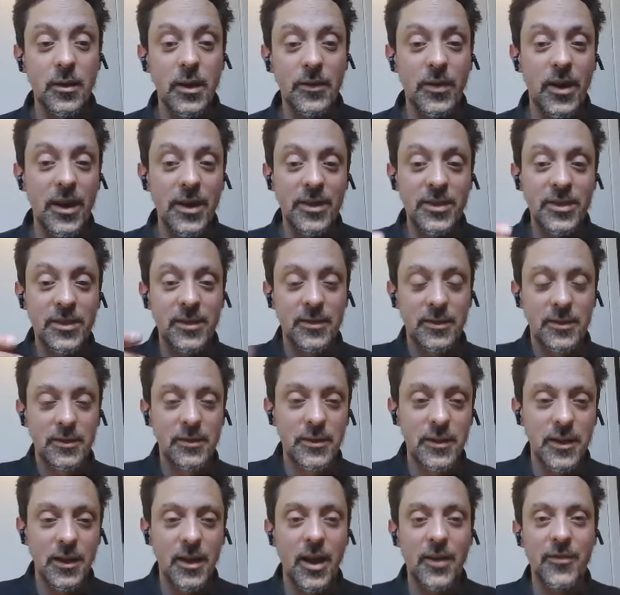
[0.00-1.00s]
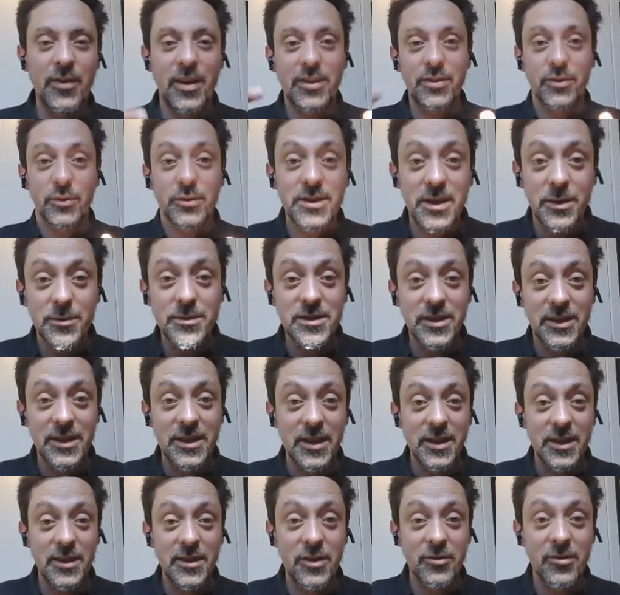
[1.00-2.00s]
if I thought I was
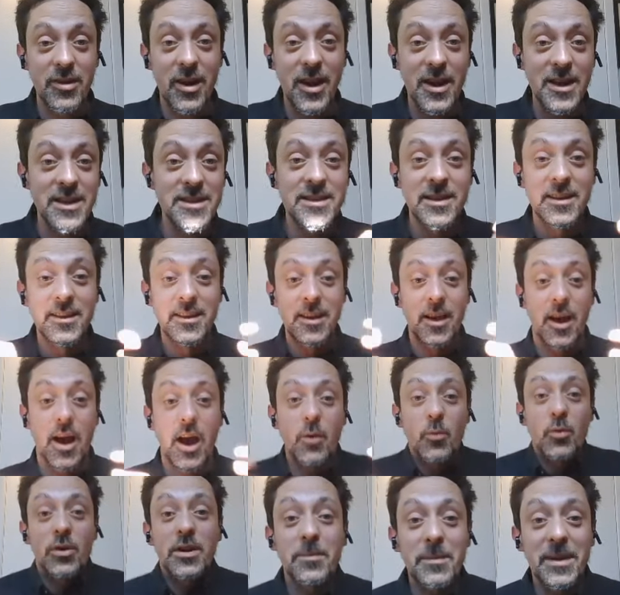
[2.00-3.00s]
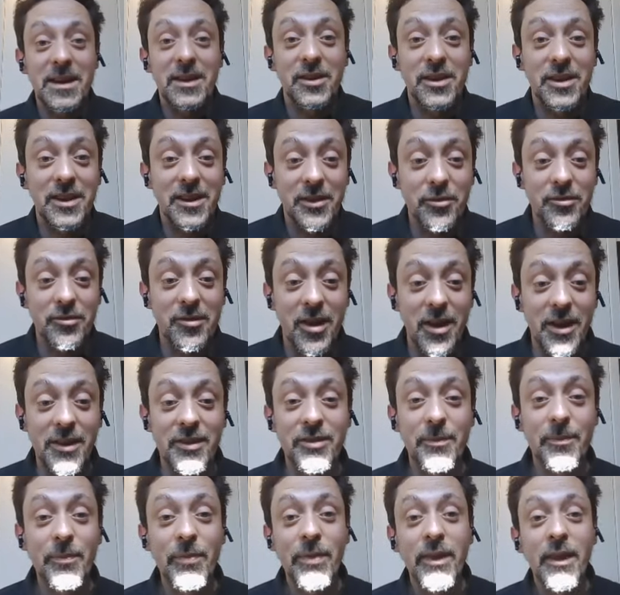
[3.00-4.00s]
looking at your eyes, I wouldn't be looking at your
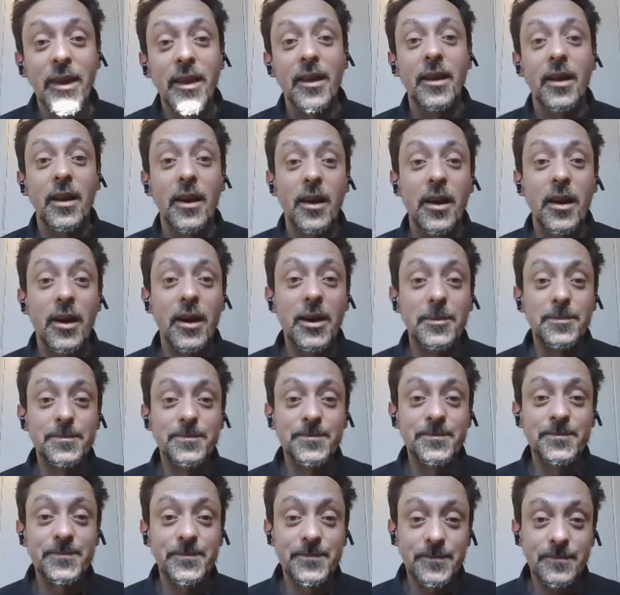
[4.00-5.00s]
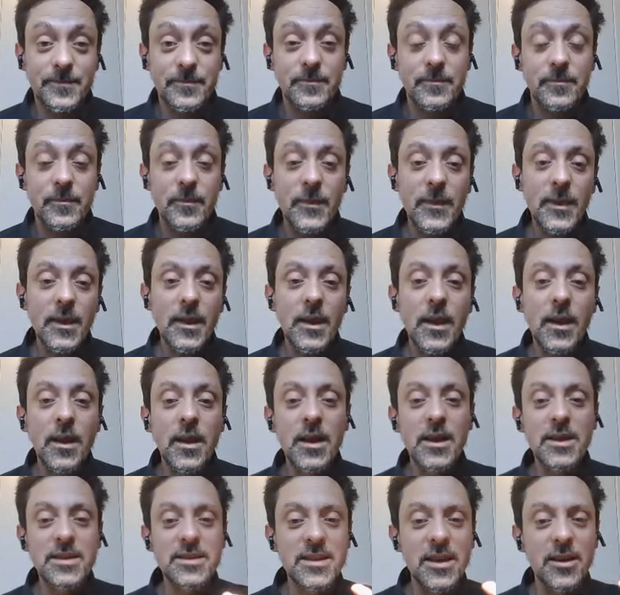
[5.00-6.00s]
eyes.
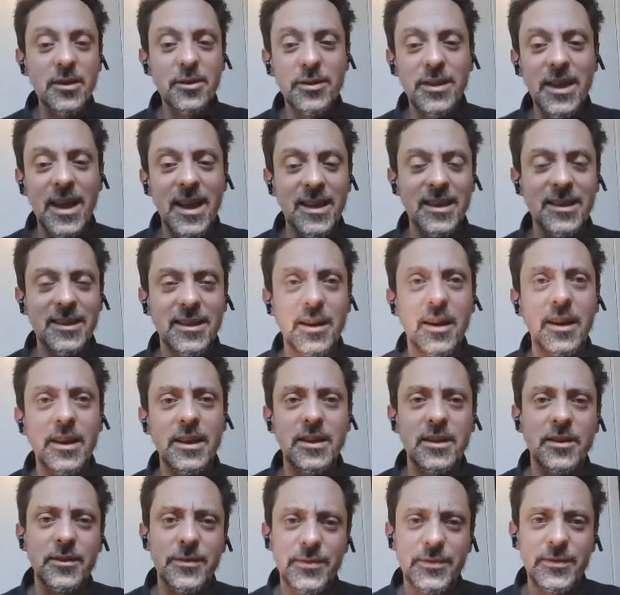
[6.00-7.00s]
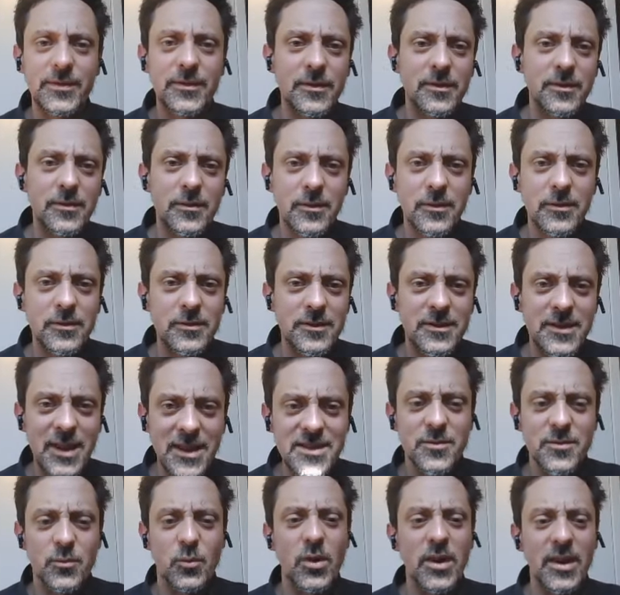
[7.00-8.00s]
So that kind of
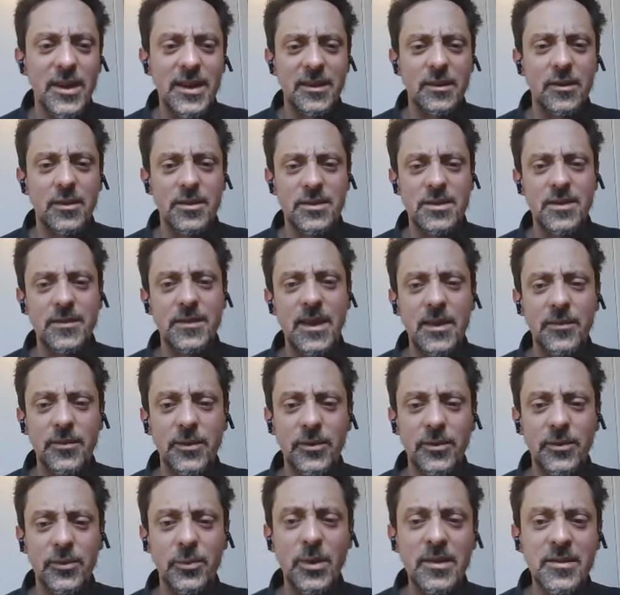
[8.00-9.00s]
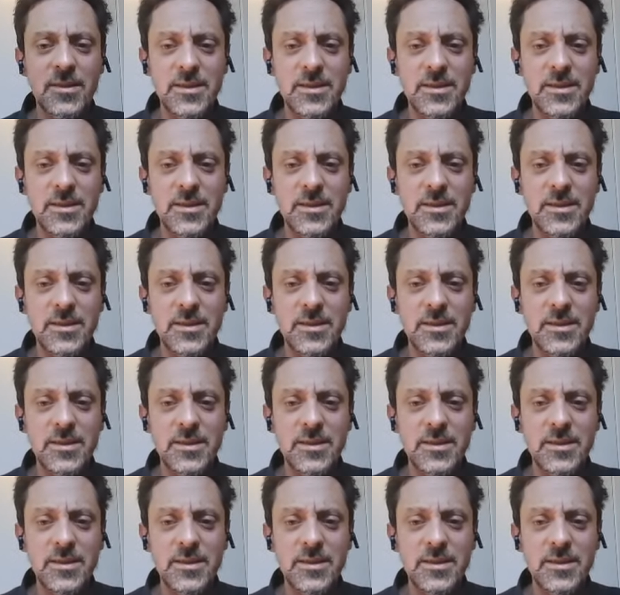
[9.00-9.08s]
doesn't work in lots of levels.